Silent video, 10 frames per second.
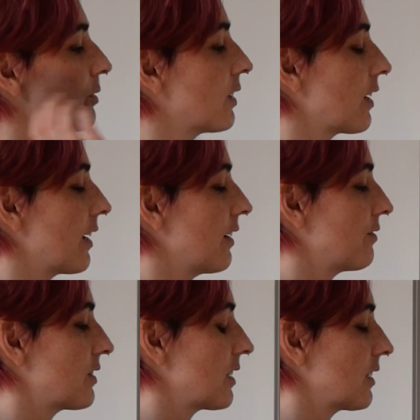what I
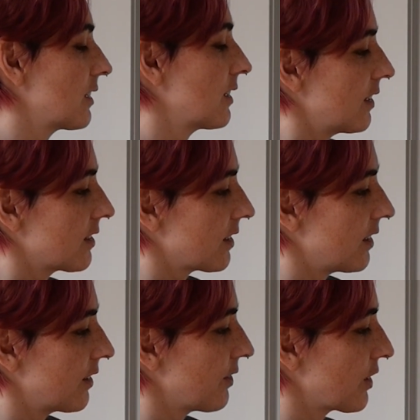have done is
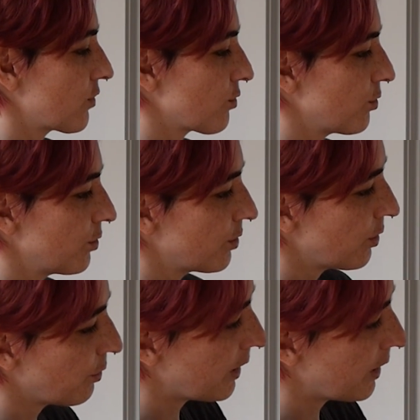kind of like drawn